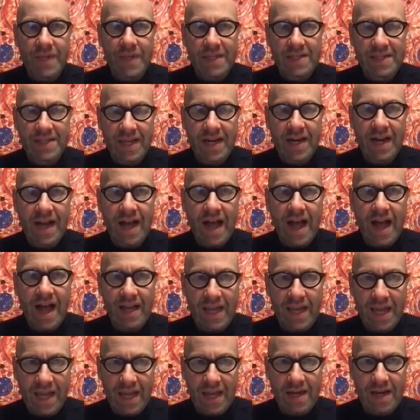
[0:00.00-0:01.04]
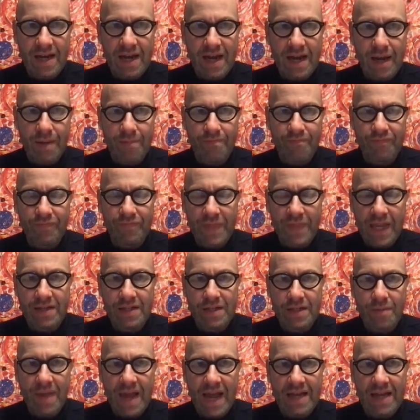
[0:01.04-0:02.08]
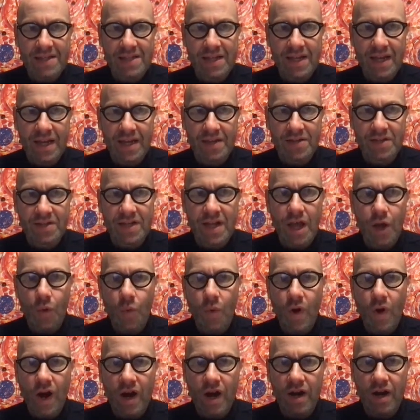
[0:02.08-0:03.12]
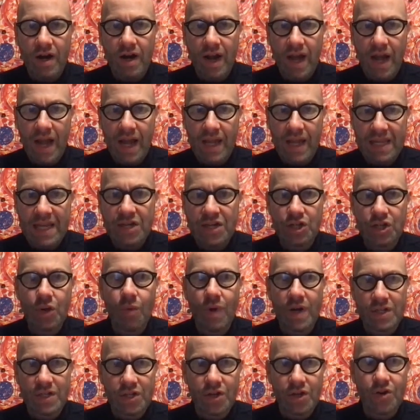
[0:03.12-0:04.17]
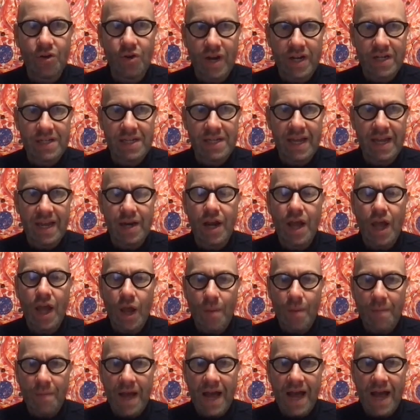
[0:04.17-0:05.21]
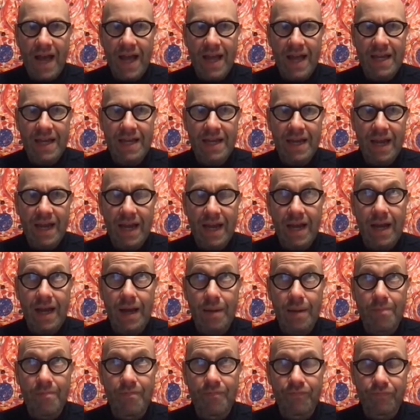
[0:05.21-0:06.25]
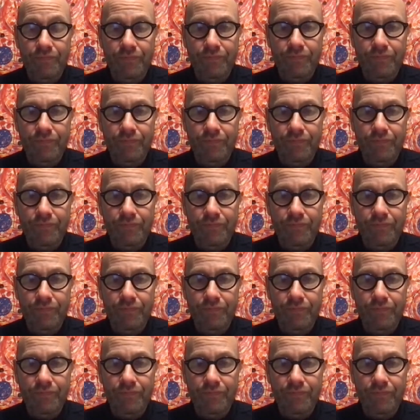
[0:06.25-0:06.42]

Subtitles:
synagogue in Damascus where Elisha was anointed by Eliyahu